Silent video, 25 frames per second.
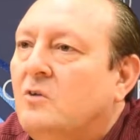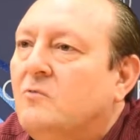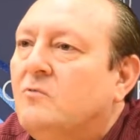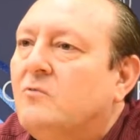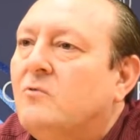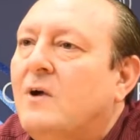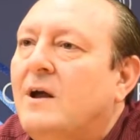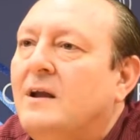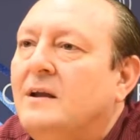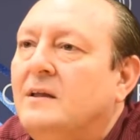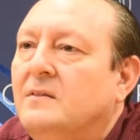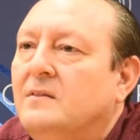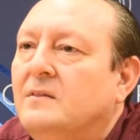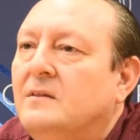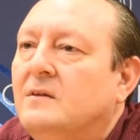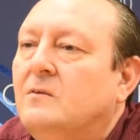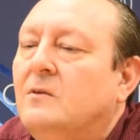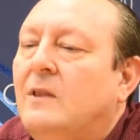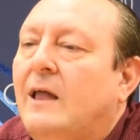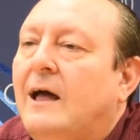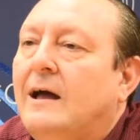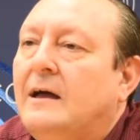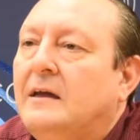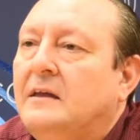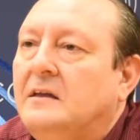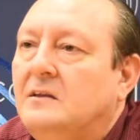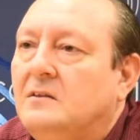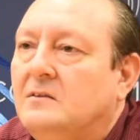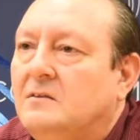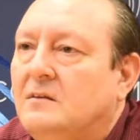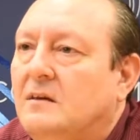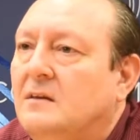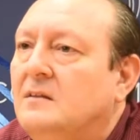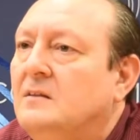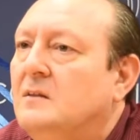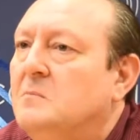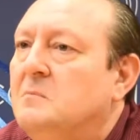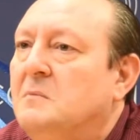of running the light
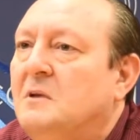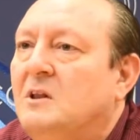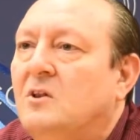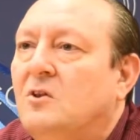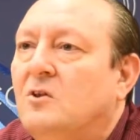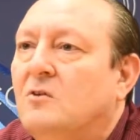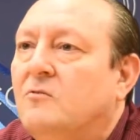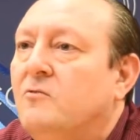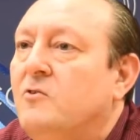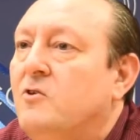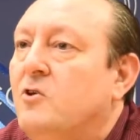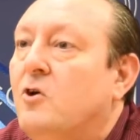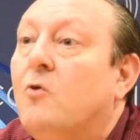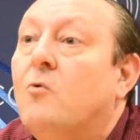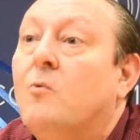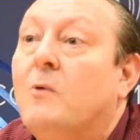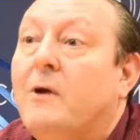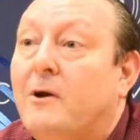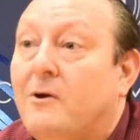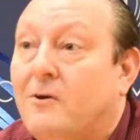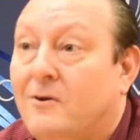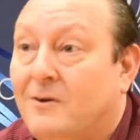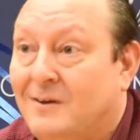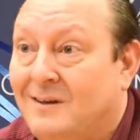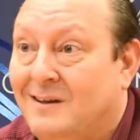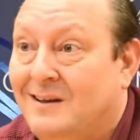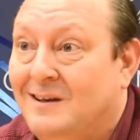in the middle of nowhere